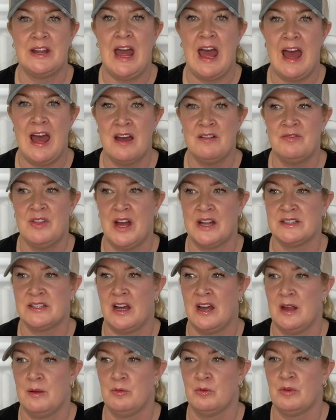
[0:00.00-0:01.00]
half that
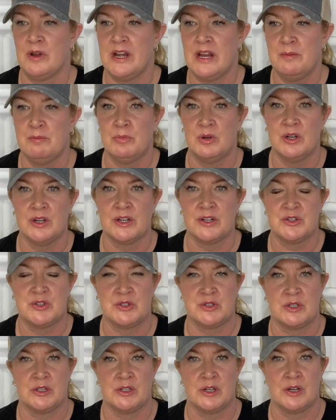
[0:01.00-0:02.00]
time reading
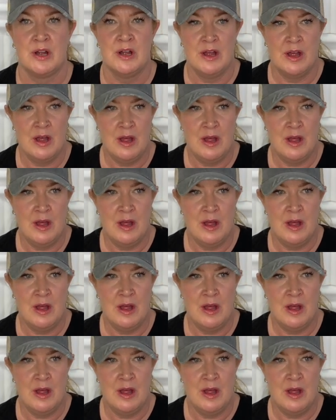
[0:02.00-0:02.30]
books or